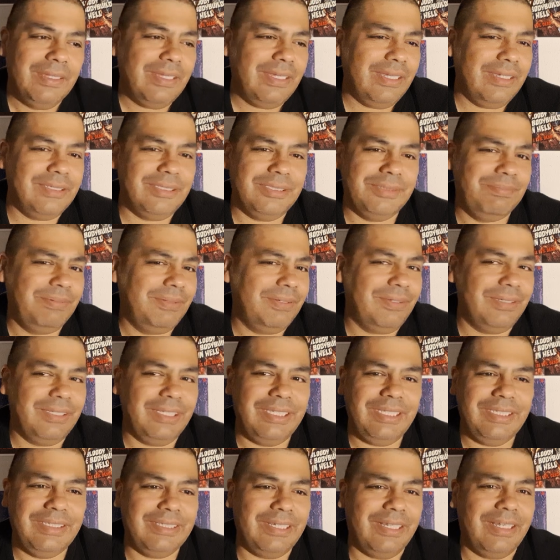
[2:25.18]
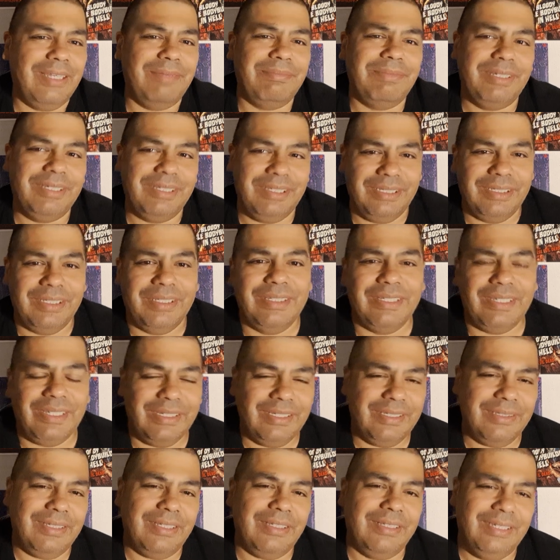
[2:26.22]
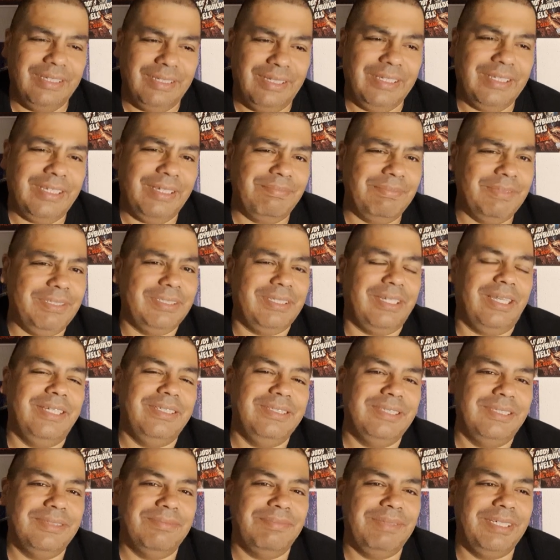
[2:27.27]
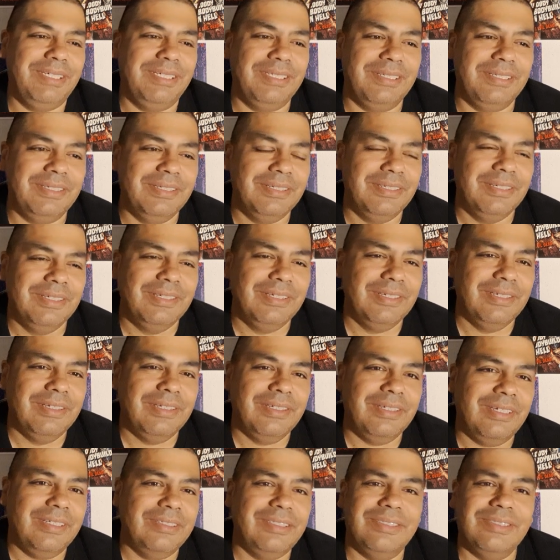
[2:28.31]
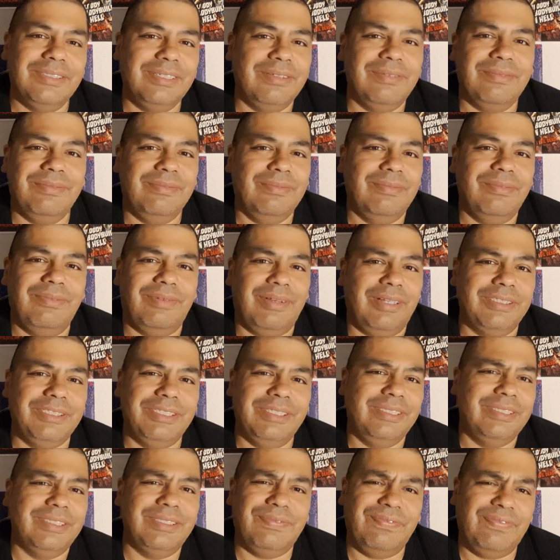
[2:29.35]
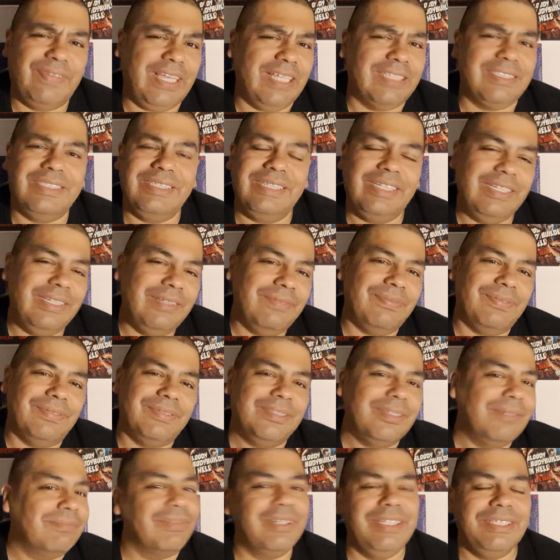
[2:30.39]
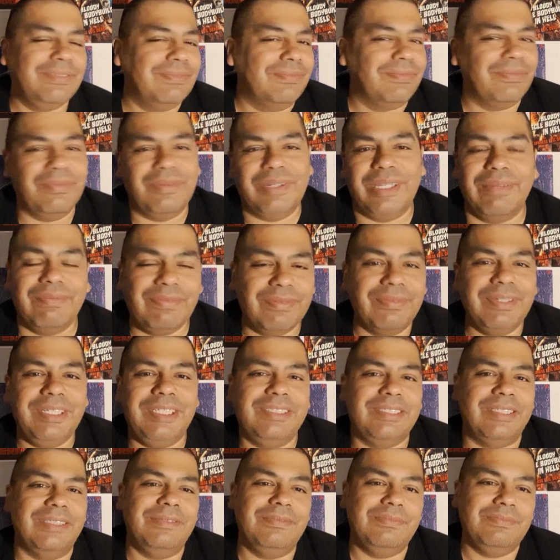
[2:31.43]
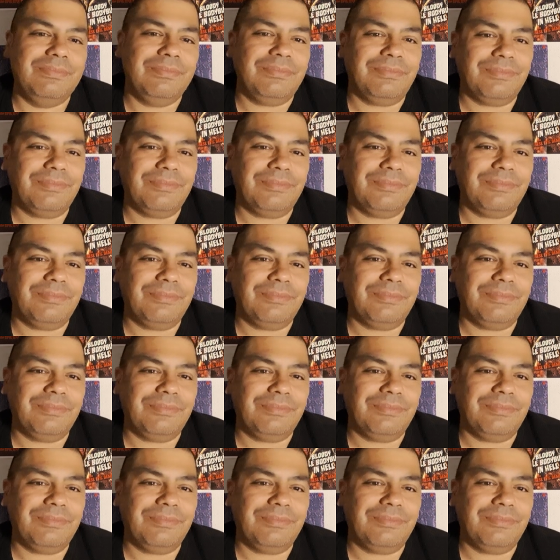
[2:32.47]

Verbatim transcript: I just put on any time, and it, it kind of like hypnotizes me and I just can watch it just fascinating for some reason, for whatever reason.